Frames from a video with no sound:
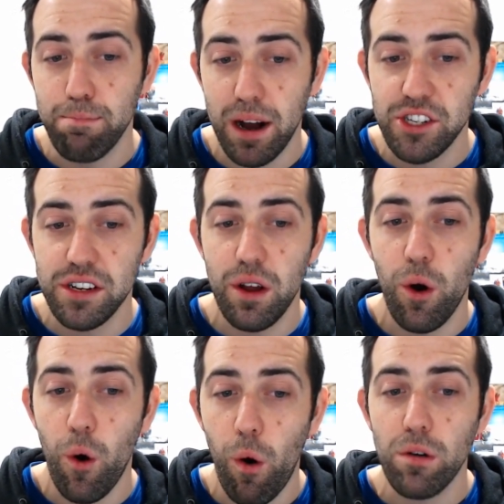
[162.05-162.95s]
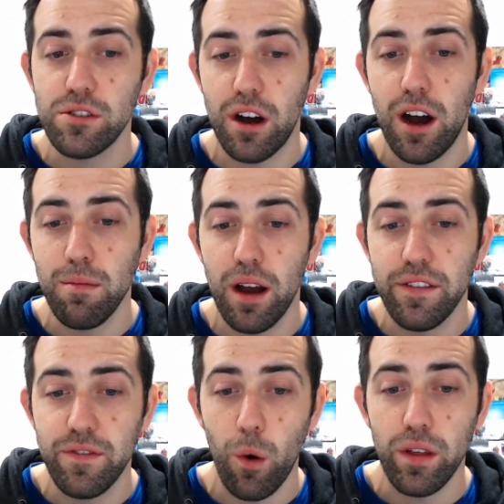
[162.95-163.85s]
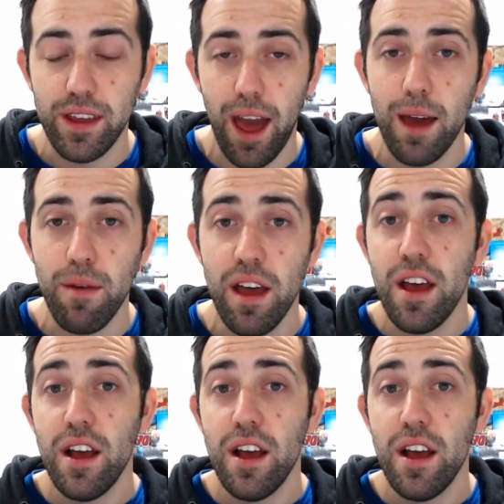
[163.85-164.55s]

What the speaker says: budget or timeline for the game.